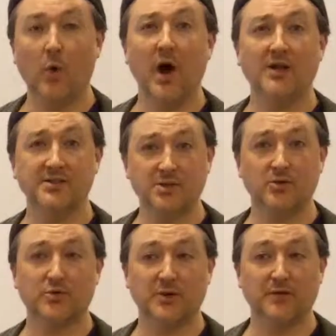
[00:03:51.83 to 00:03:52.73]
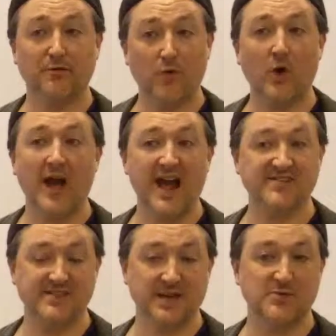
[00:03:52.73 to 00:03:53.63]
2, 3, 4 half
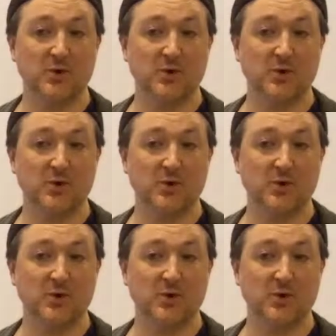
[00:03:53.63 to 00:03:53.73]
steps,